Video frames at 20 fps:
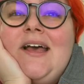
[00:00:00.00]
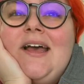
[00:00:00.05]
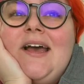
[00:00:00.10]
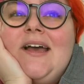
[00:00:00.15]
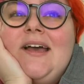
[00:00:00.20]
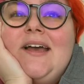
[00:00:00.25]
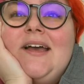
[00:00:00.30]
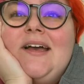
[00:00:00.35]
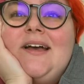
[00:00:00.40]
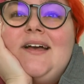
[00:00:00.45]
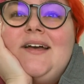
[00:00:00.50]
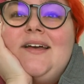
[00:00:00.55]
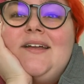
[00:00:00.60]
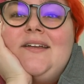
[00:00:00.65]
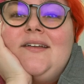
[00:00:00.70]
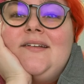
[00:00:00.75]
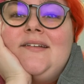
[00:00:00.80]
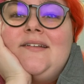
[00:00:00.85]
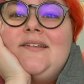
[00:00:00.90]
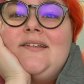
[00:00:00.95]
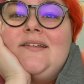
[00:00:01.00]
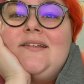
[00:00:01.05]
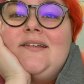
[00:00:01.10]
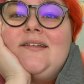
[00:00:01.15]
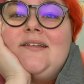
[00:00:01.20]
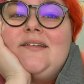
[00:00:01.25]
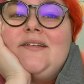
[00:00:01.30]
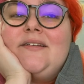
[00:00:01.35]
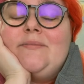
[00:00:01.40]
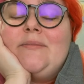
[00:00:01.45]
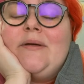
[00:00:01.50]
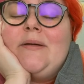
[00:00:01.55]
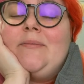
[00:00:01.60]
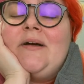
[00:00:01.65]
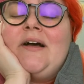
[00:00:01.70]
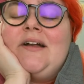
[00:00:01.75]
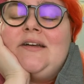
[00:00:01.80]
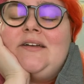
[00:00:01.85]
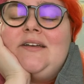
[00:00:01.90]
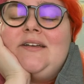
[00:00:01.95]
And my
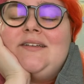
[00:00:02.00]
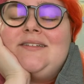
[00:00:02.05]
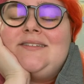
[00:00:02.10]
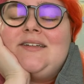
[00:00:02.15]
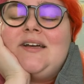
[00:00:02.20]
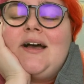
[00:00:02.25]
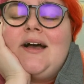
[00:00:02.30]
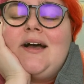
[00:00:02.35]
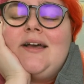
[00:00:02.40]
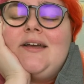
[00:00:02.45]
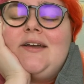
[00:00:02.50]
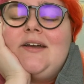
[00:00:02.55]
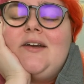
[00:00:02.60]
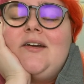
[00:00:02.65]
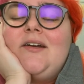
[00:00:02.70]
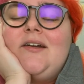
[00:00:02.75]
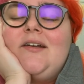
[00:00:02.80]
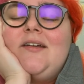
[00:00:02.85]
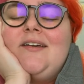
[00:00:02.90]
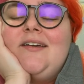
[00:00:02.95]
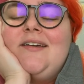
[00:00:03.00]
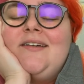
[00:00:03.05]
body is tired.